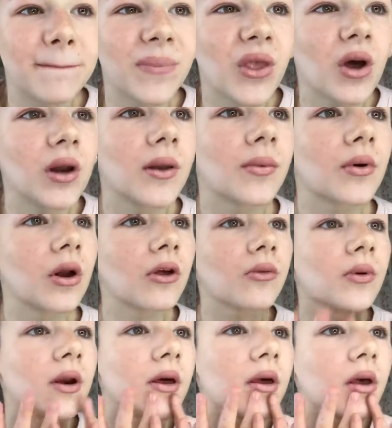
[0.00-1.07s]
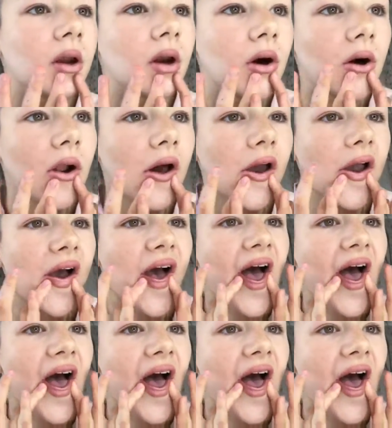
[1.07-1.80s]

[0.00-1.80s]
Not a lip gloss, but like, not like.